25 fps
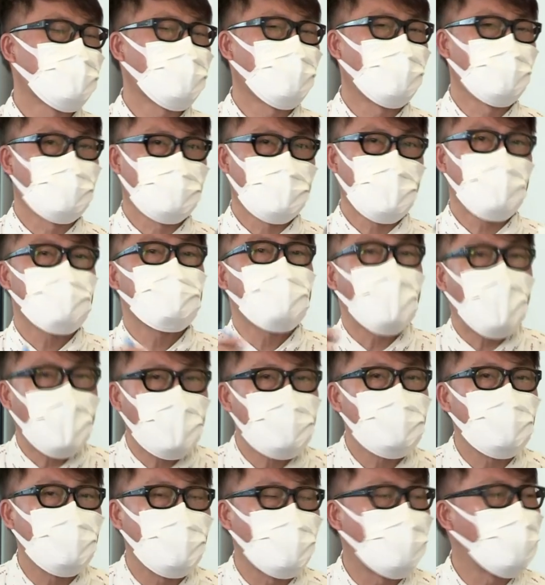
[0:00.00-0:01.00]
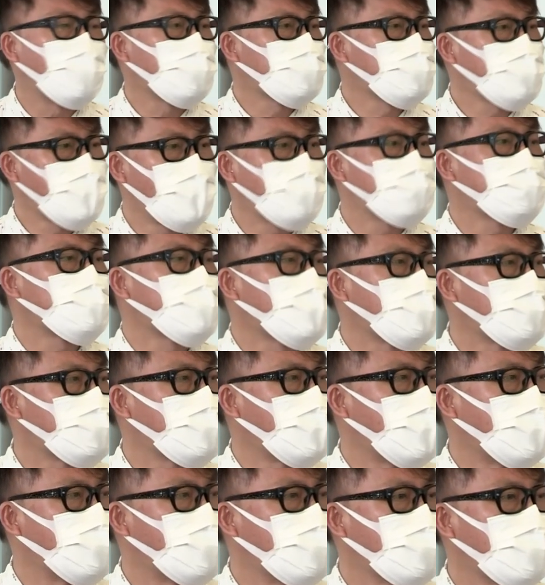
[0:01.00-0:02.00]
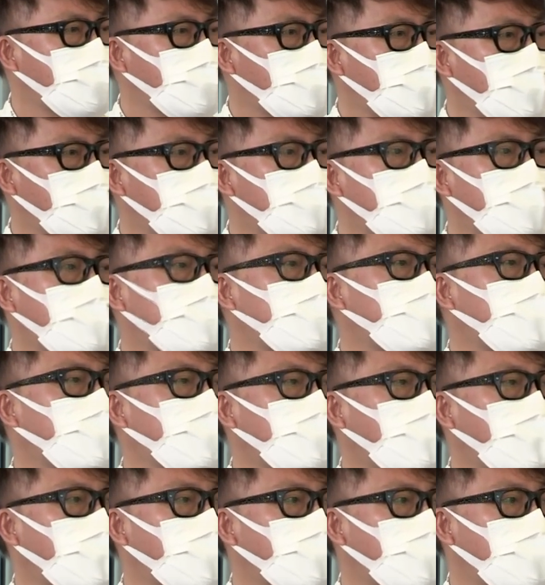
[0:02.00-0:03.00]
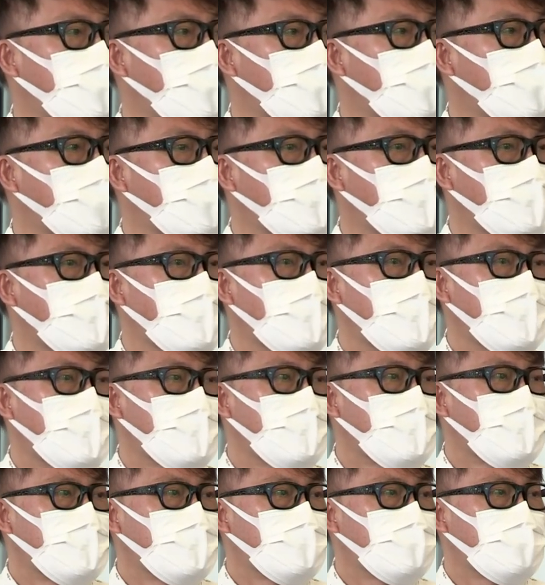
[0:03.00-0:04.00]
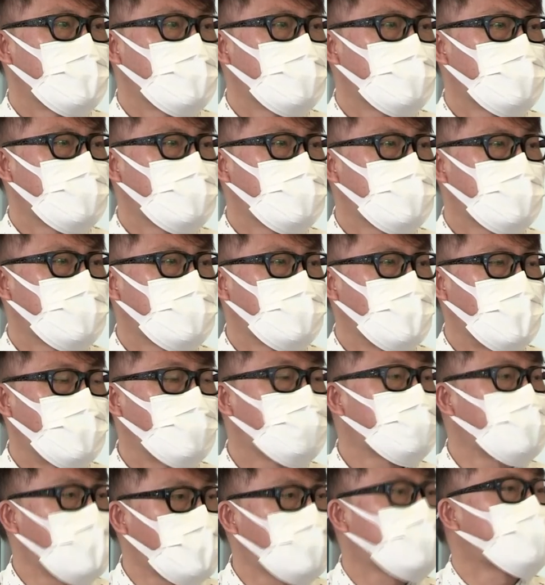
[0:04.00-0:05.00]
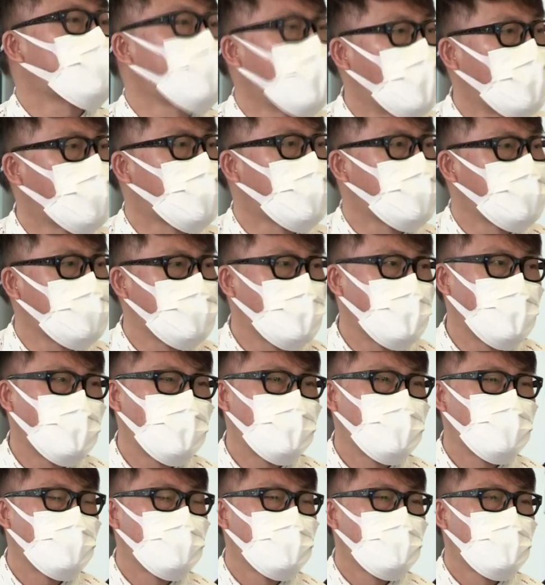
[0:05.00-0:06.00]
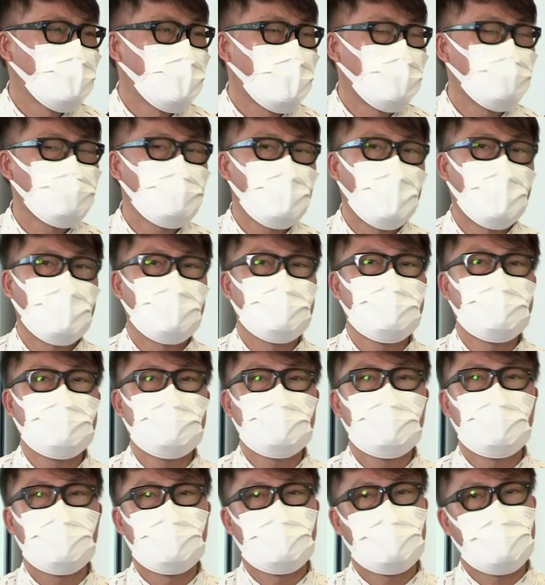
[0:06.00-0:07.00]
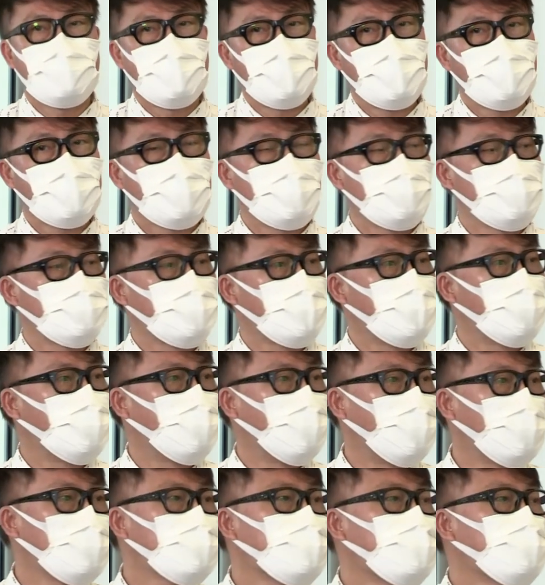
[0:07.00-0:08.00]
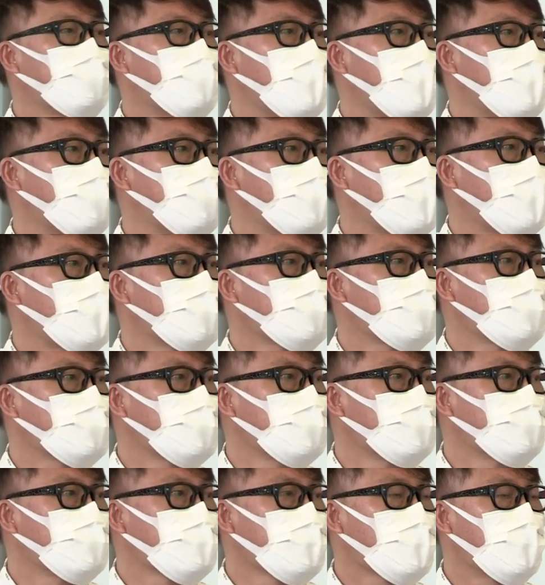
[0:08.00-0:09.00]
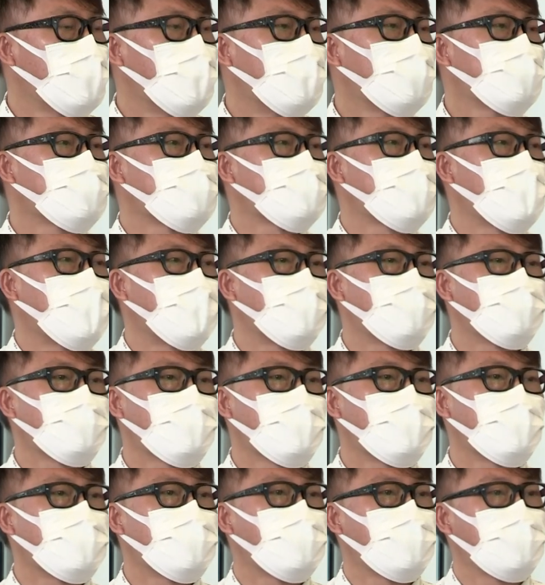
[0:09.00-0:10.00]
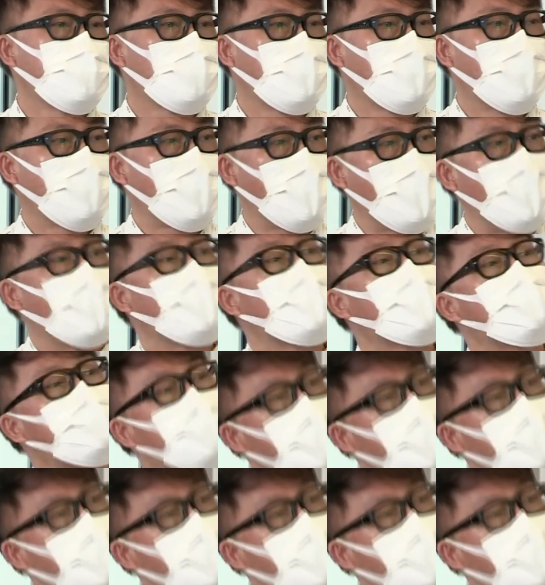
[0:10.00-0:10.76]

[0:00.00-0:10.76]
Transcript: in your experiment, you, for example, 30 or 40 people in a classroom, it is beneficial for them. But this, you